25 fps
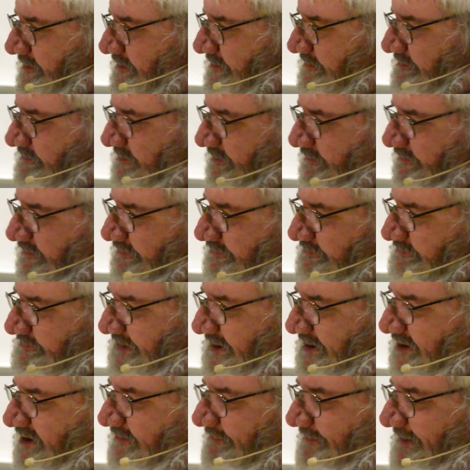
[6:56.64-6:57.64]
So we'll
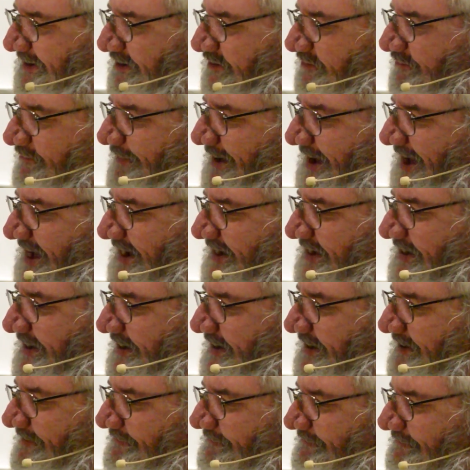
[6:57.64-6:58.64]
set our meter back
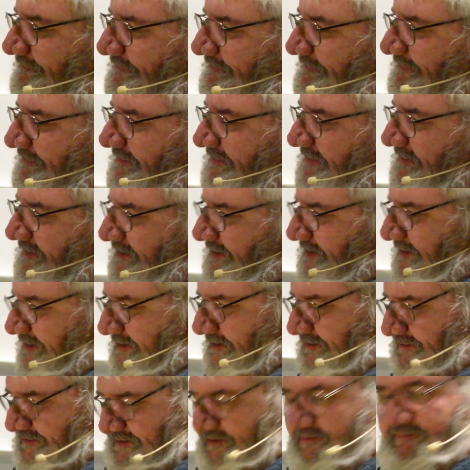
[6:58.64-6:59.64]
up
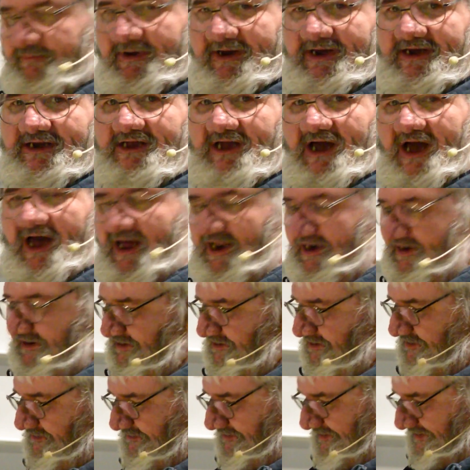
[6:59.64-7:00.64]
to read
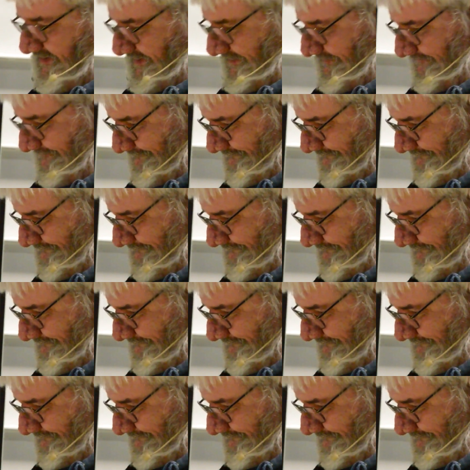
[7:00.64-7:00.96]
continuity.